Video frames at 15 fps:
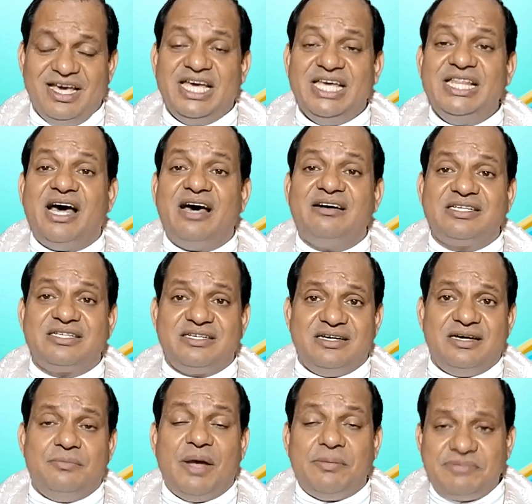In
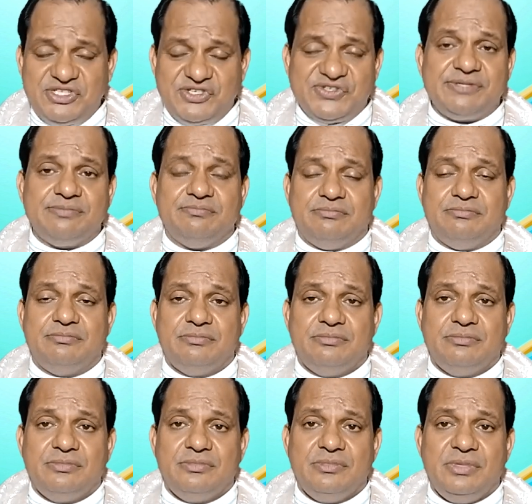our baptism,
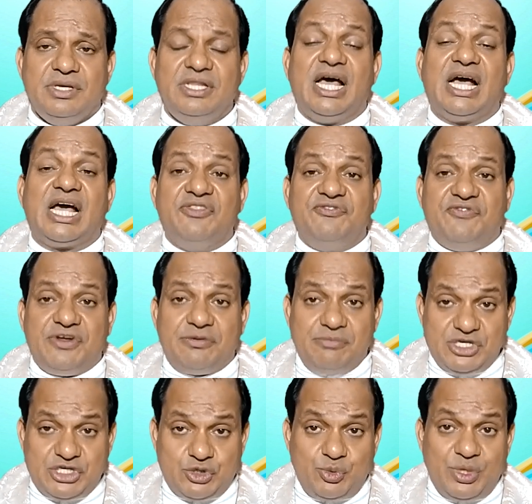in our
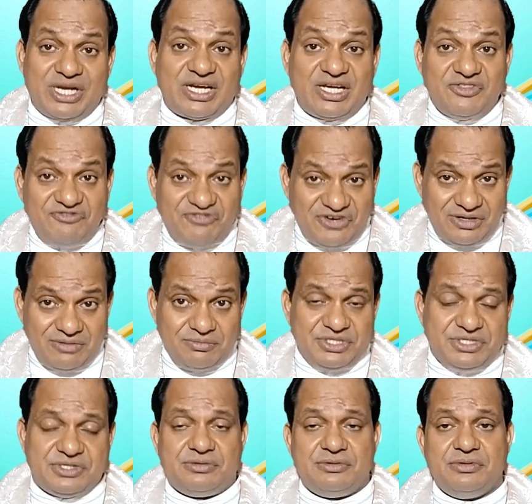confirmation, we are
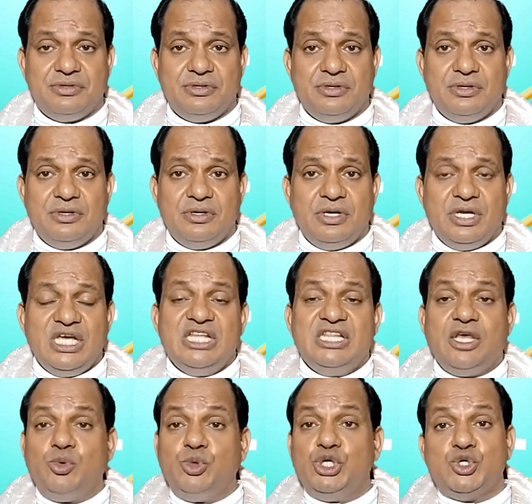confirmed
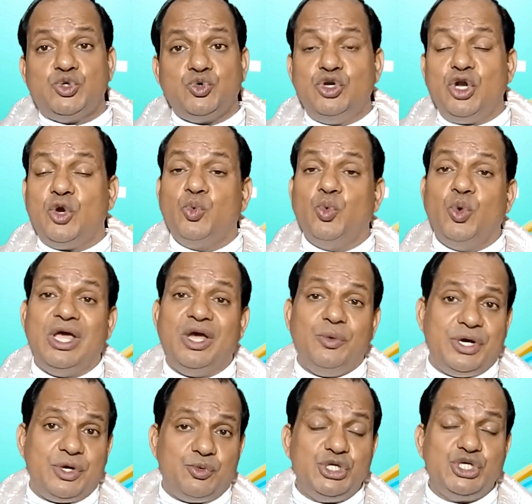now we should not
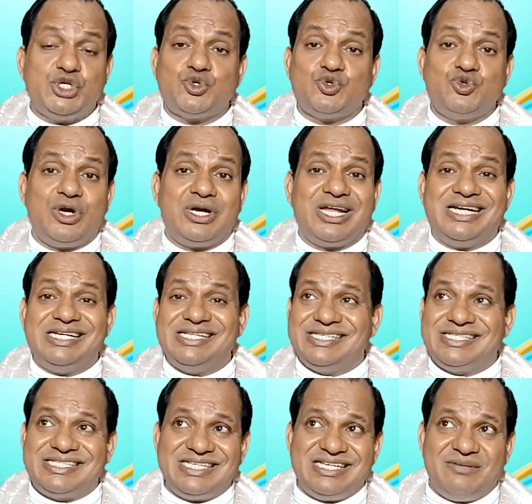waver, we should not get
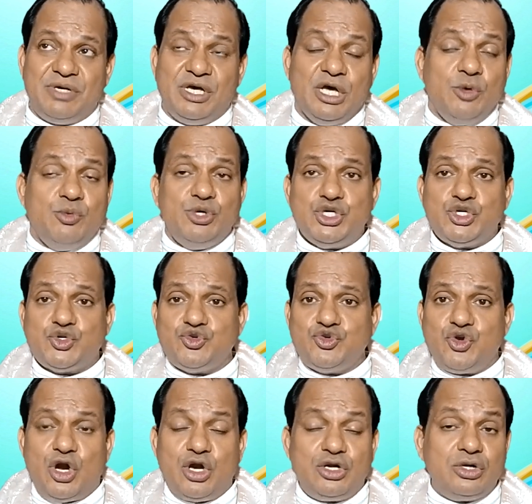disturbed, we should
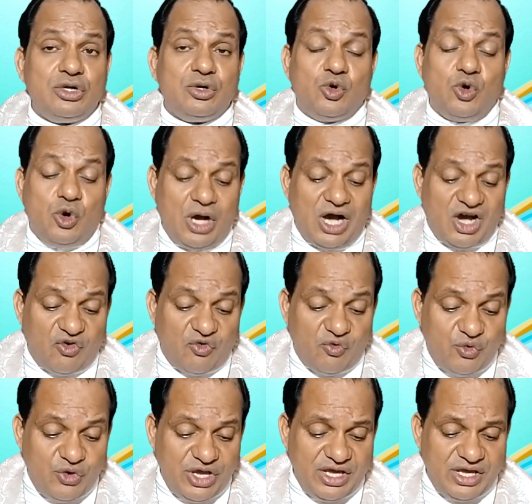not go
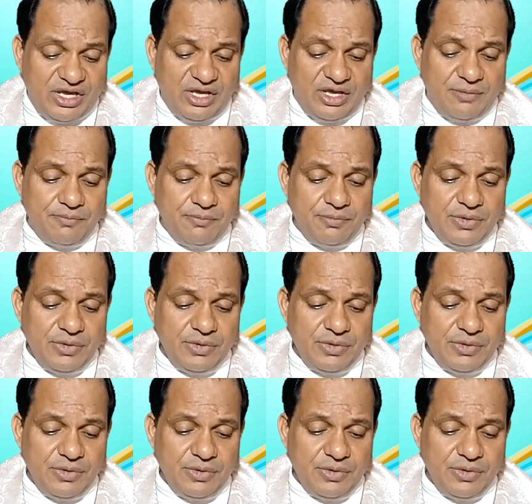away.